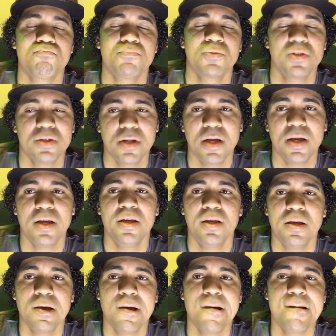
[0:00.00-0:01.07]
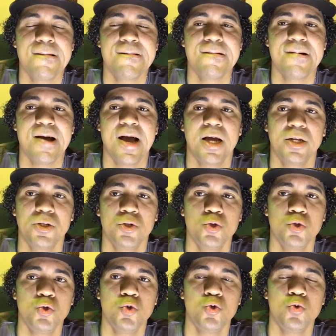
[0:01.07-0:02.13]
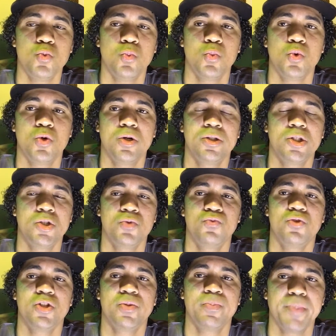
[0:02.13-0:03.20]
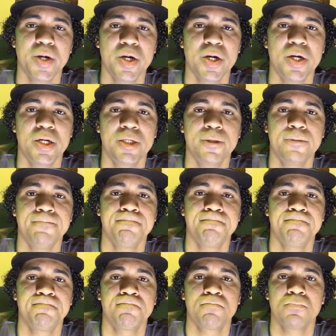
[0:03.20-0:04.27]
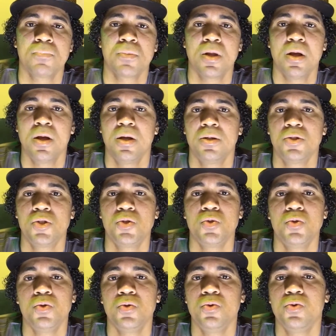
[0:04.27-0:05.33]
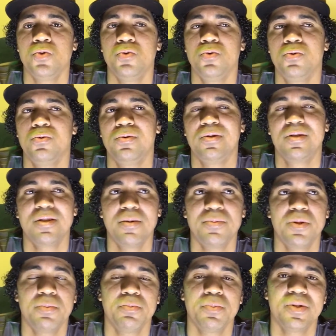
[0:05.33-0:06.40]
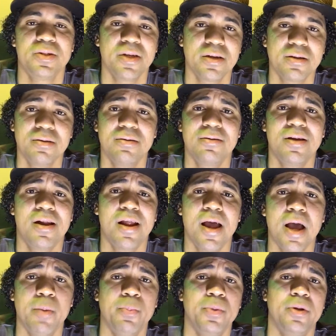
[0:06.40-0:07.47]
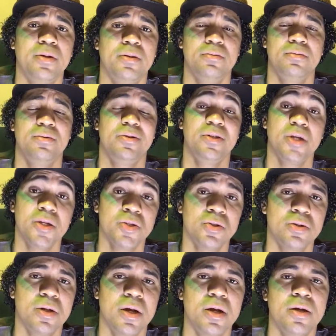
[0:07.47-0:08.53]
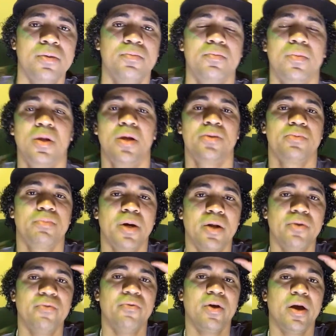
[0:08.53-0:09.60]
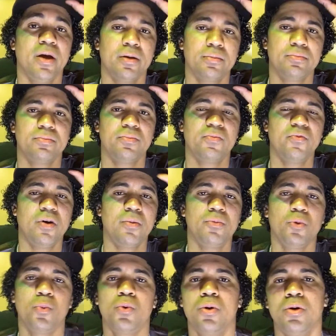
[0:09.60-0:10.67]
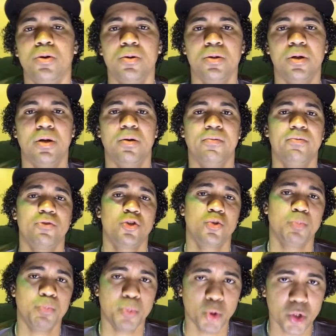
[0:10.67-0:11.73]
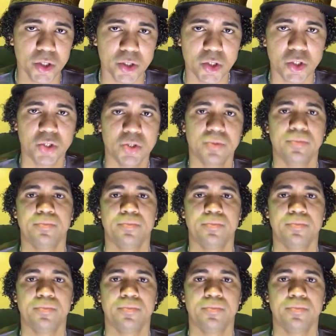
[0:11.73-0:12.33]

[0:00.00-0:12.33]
Today I do want to respond to something particular that happened yesterday, as a matter of fact, from the world of sports,